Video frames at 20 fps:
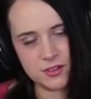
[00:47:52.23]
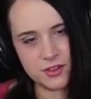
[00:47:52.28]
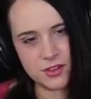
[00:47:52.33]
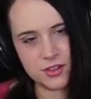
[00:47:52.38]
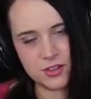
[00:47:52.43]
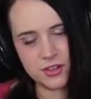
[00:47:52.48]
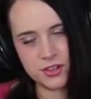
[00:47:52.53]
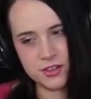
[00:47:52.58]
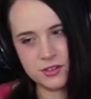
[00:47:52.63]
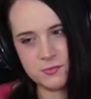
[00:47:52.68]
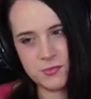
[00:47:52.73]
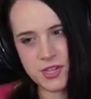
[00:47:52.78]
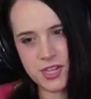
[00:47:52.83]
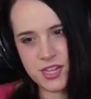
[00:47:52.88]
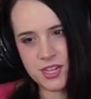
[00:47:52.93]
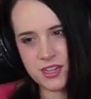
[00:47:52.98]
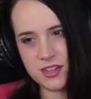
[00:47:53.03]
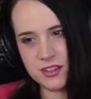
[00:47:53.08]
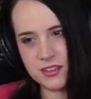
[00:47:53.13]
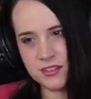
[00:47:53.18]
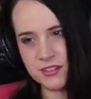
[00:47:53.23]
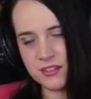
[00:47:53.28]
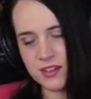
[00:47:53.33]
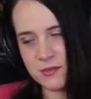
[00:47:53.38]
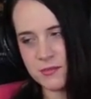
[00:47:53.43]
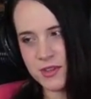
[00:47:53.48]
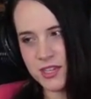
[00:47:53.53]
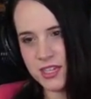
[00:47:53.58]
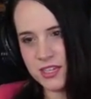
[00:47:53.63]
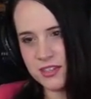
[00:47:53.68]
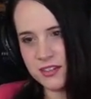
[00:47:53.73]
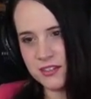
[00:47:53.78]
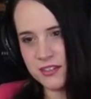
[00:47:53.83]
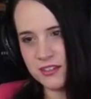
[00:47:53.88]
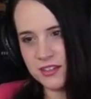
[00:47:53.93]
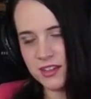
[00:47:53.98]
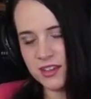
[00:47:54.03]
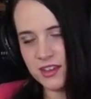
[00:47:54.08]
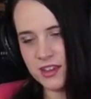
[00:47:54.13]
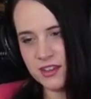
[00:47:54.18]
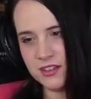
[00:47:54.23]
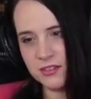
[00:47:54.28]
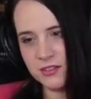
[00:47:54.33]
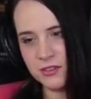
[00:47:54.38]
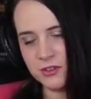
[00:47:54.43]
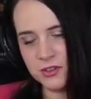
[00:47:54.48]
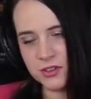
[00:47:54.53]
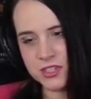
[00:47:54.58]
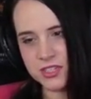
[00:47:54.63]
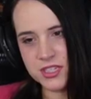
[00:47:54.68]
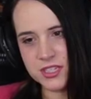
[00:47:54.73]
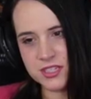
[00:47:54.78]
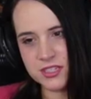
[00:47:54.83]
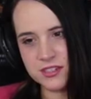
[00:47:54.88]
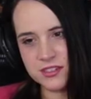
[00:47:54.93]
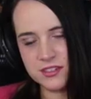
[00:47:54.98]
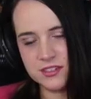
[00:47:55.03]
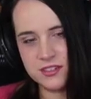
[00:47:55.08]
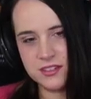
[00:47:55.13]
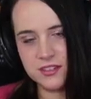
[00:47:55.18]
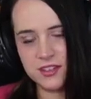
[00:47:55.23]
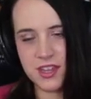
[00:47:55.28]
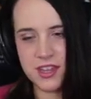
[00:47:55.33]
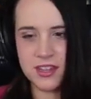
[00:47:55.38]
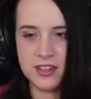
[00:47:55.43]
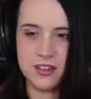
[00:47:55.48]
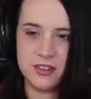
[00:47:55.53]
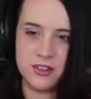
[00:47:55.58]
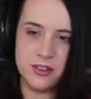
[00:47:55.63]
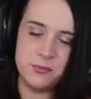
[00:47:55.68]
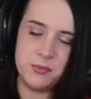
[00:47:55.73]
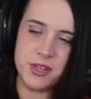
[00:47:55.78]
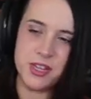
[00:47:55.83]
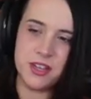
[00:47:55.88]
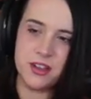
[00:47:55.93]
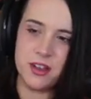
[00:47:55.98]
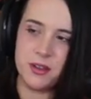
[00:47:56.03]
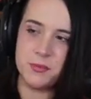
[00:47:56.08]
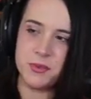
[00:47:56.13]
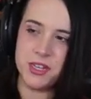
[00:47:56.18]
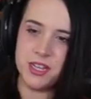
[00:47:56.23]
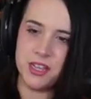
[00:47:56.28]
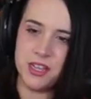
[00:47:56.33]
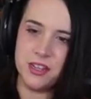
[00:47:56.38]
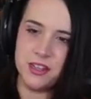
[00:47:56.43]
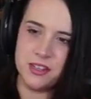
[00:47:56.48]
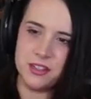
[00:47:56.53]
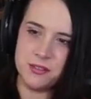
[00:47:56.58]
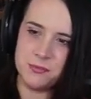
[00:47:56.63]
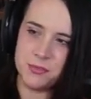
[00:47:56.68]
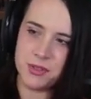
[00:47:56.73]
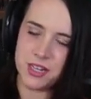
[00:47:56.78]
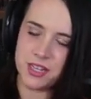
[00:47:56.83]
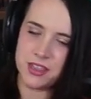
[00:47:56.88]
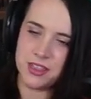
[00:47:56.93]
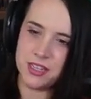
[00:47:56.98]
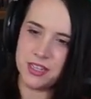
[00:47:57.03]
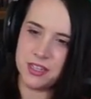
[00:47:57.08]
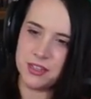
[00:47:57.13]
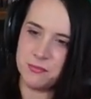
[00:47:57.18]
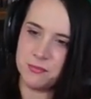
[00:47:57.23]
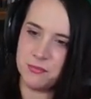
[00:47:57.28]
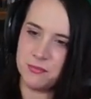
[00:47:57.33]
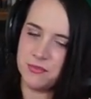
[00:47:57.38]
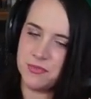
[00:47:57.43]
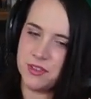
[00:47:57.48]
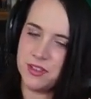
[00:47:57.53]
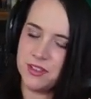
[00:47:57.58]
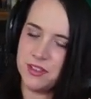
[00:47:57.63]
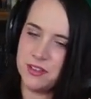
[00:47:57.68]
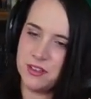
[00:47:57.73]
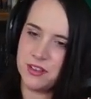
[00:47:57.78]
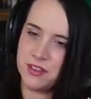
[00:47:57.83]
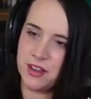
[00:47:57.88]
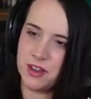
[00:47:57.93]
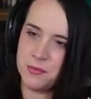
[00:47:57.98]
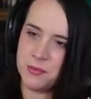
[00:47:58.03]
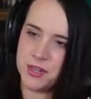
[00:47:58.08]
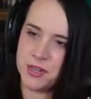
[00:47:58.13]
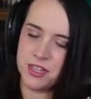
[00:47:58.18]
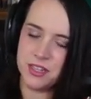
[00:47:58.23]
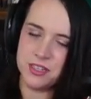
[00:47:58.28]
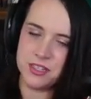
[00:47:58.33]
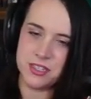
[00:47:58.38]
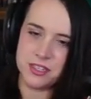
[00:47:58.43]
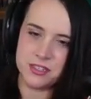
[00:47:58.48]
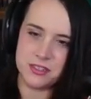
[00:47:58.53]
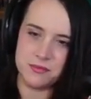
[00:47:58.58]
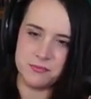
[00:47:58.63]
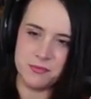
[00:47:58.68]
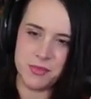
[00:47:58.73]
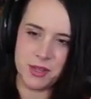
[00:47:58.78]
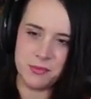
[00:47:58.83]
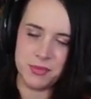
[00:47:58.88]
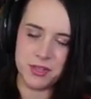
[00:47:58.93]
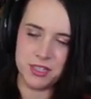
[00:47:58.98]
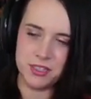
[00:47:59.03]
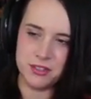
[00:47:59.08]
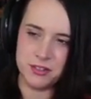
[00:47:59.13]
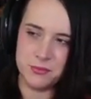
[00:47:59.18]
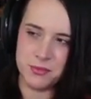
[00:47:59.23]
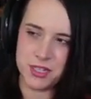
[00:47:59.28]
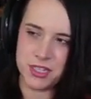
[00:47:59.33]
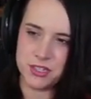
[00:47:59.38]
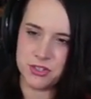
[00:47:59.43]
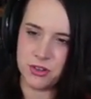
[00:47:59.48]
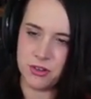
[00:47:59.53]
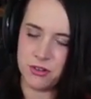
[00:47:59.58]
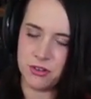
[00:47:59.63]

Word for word: it could be, I mean, it looks like it could be Cabanela, but I think it... Cabanella's maybe a little bit